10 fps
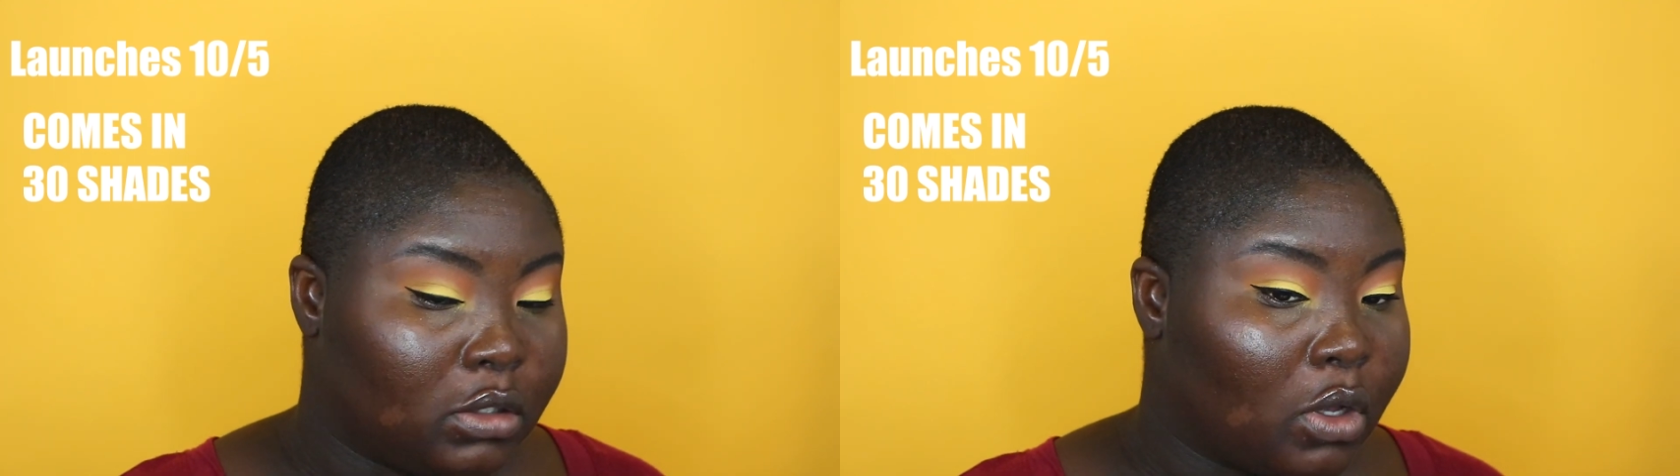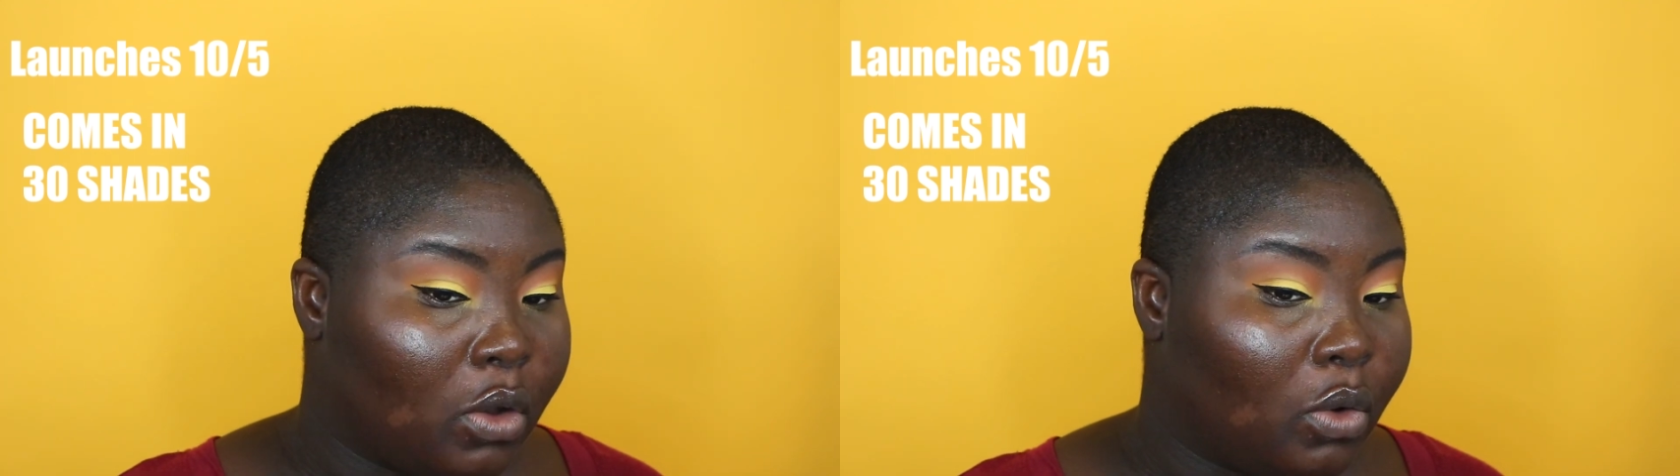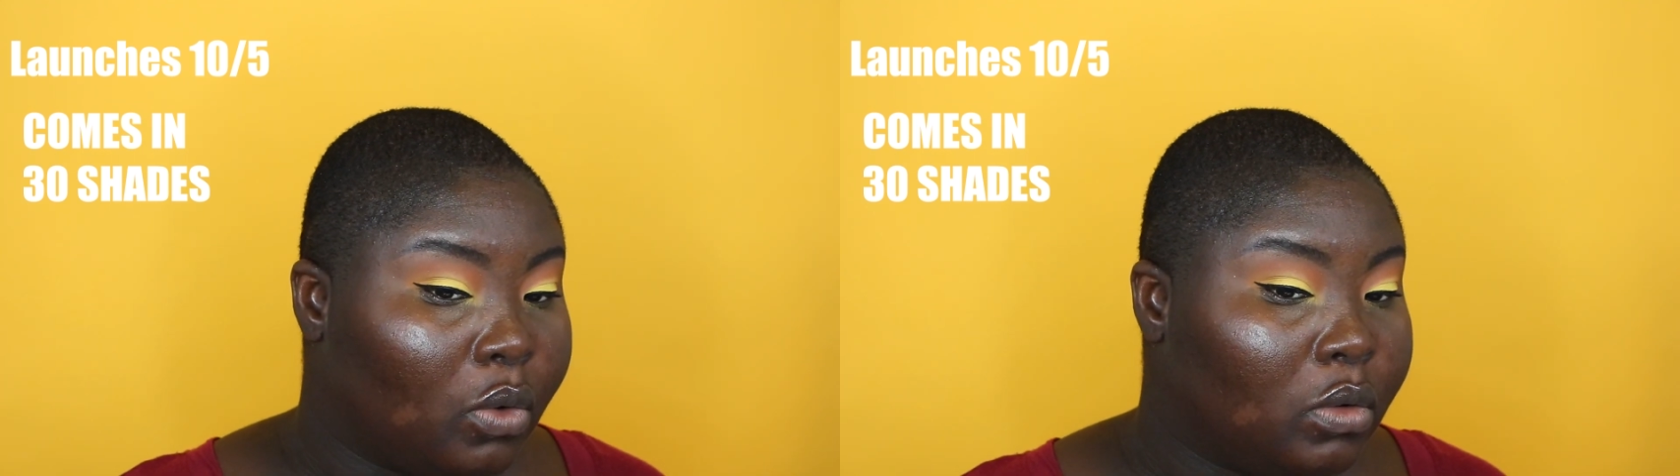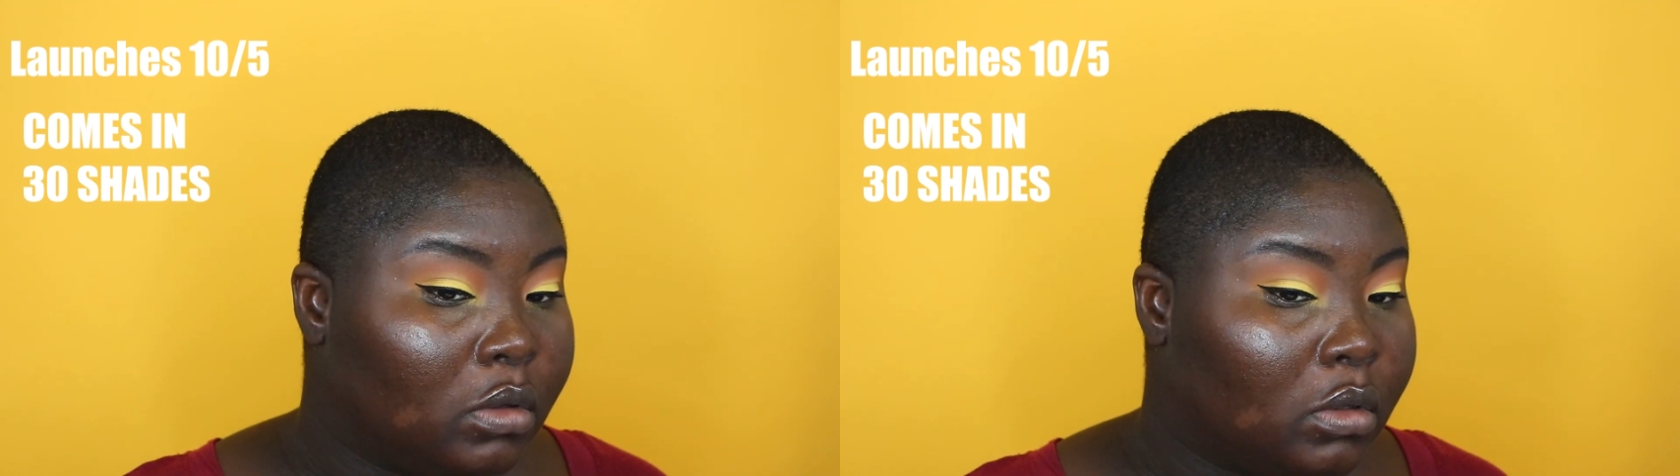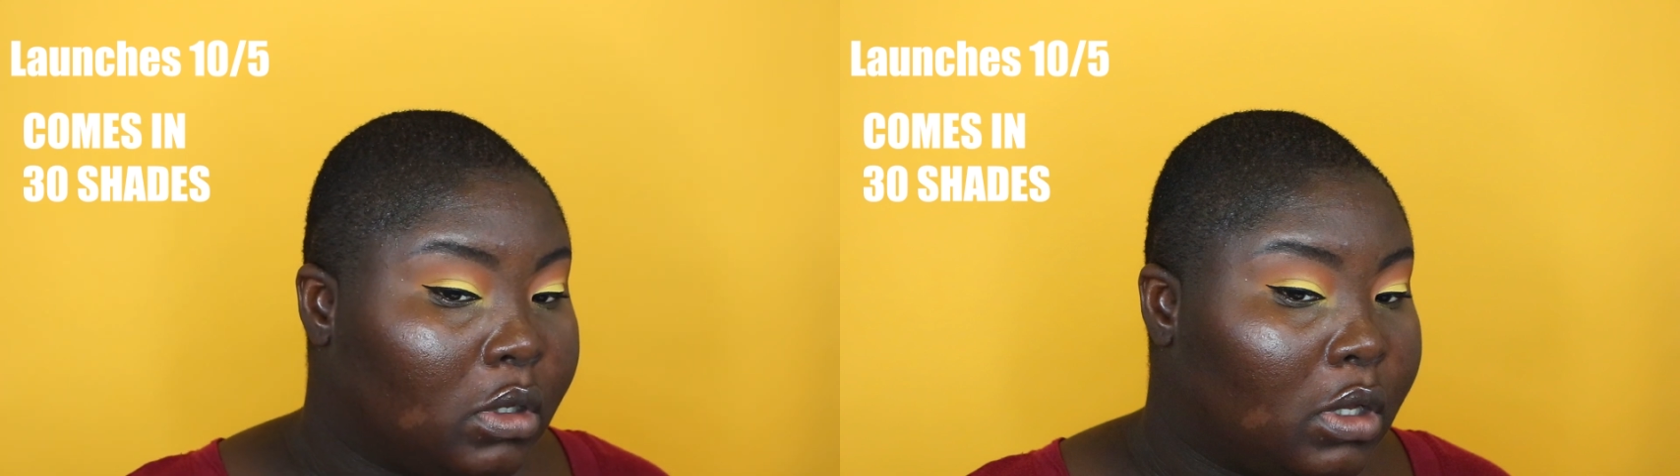So
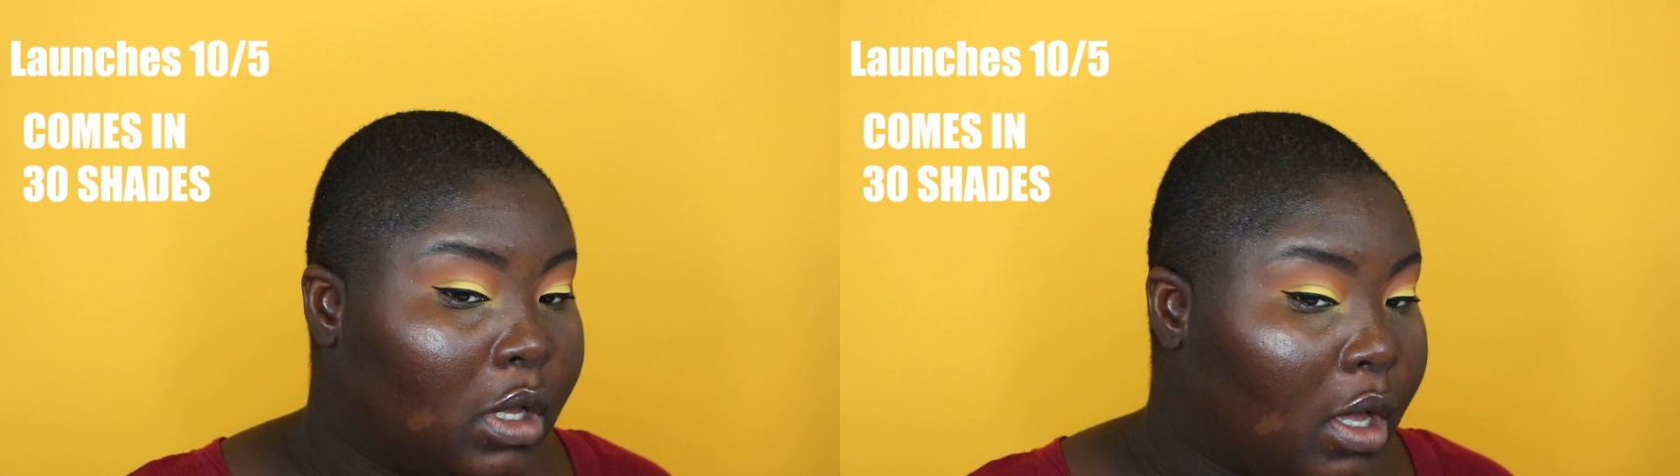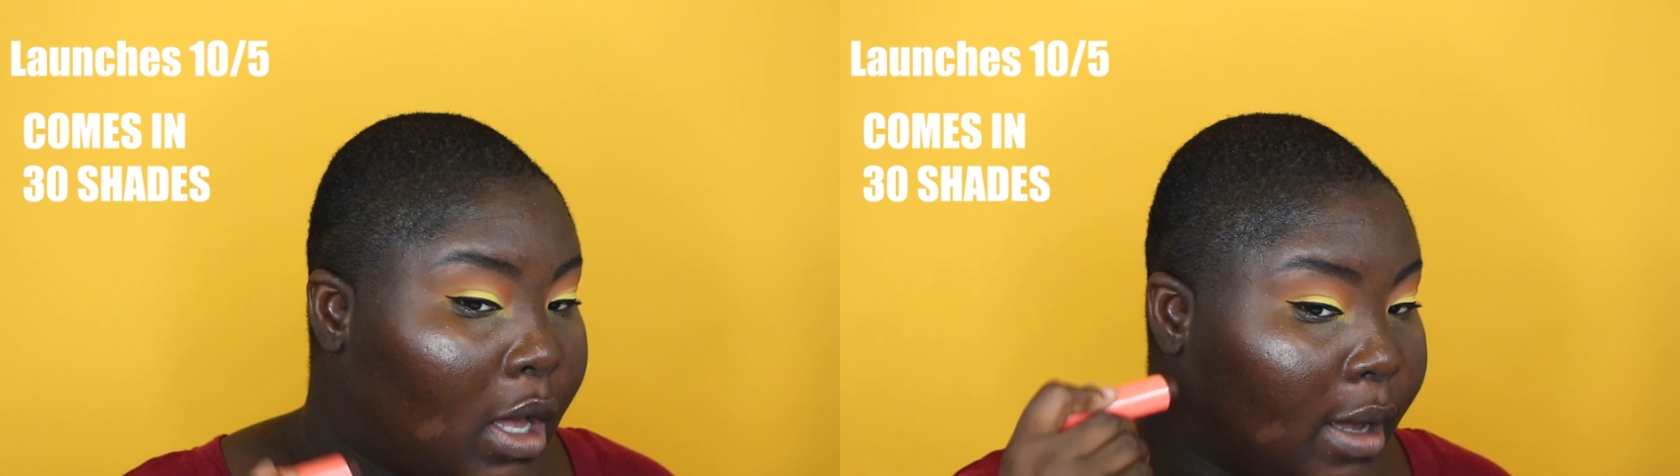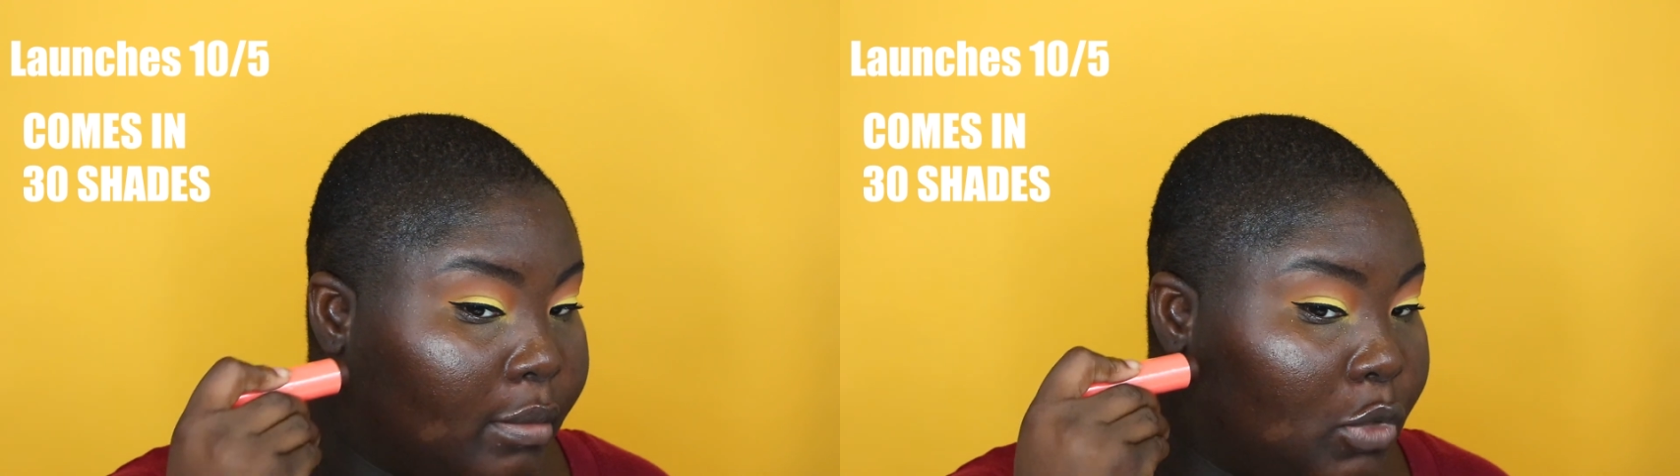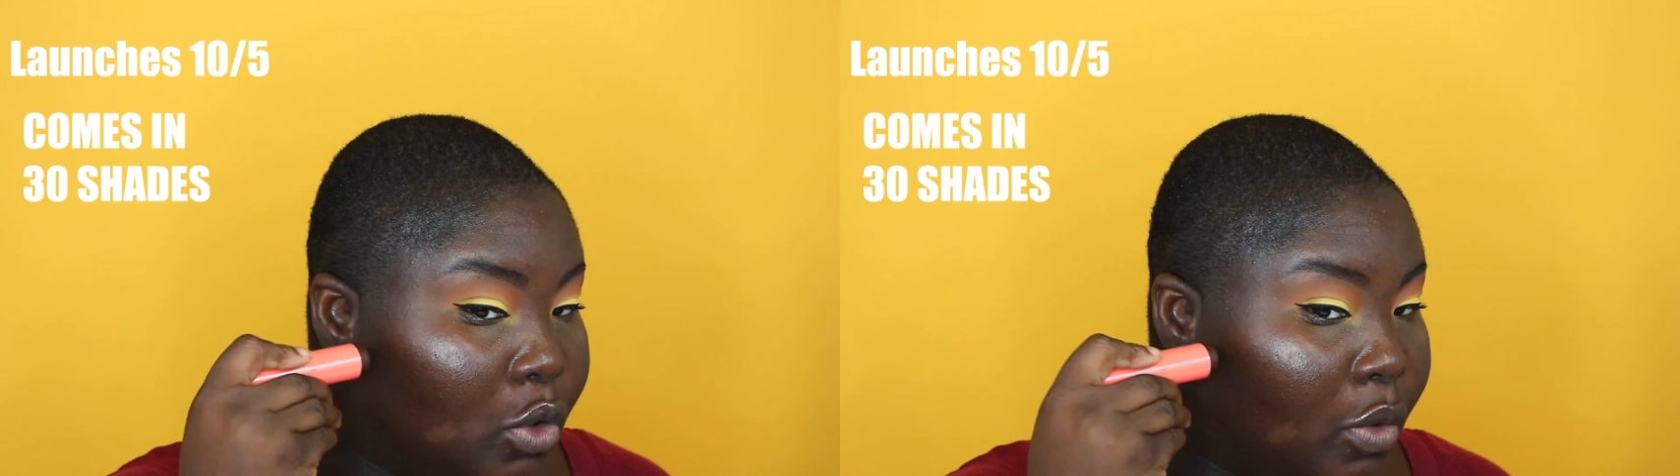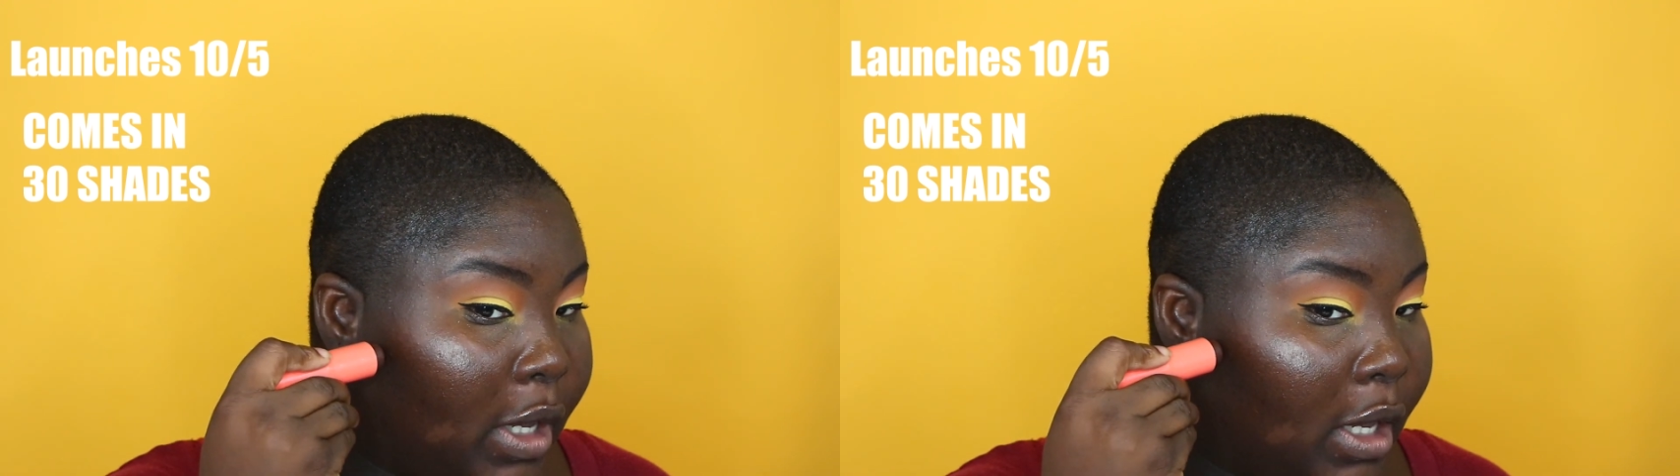I'm
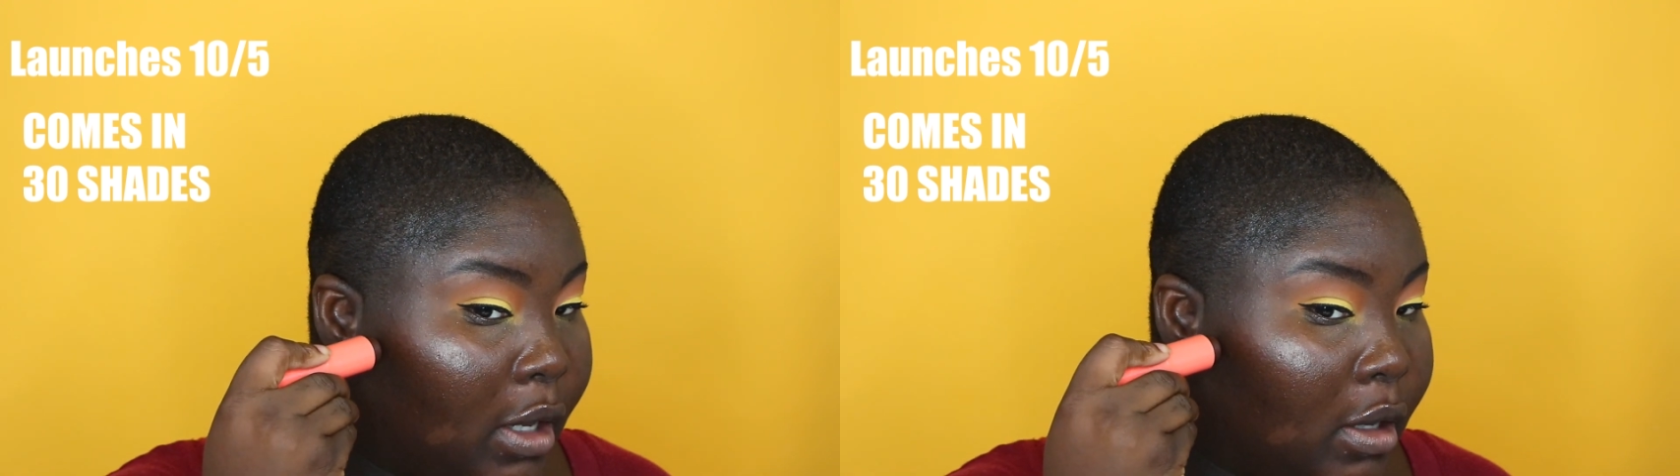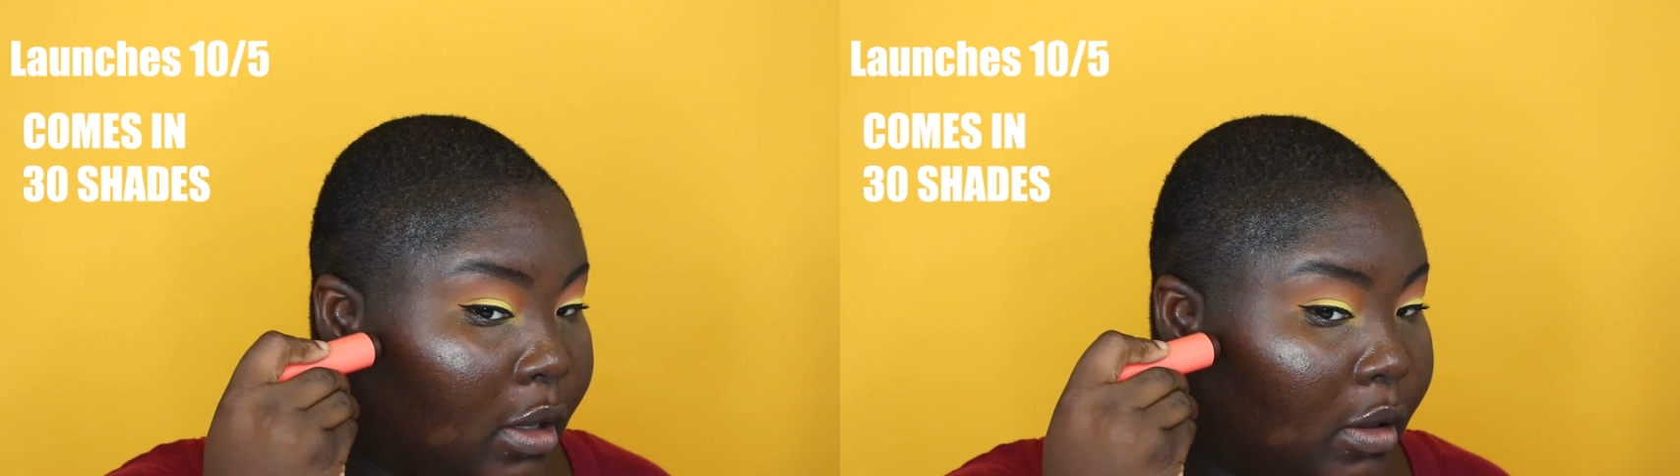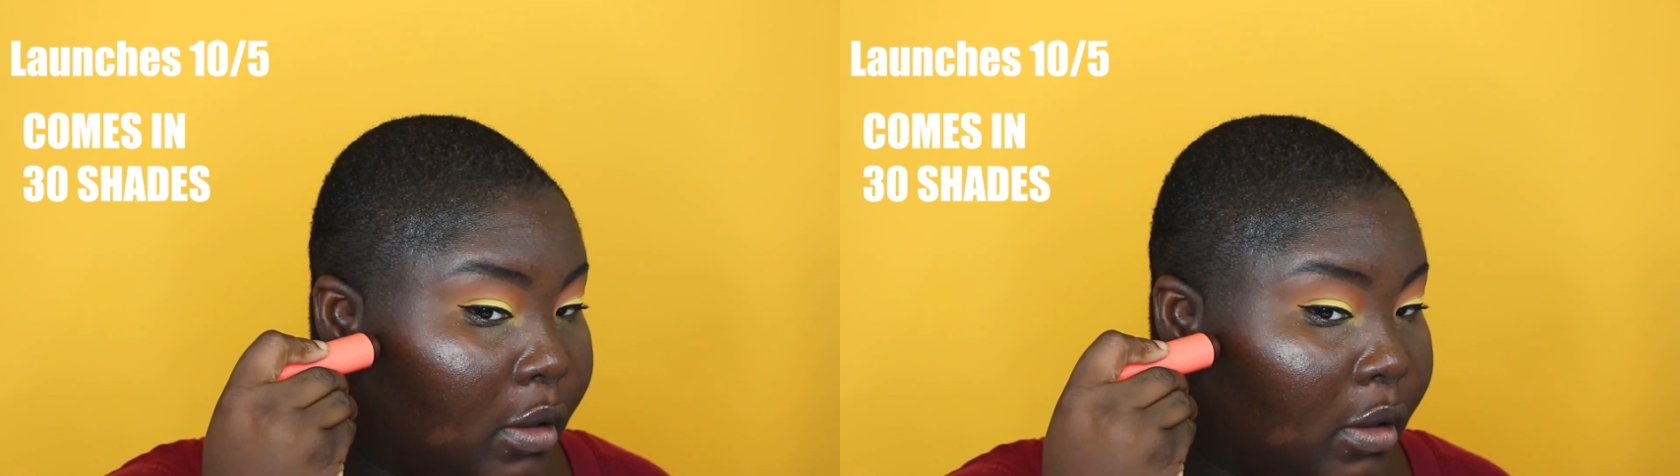doing,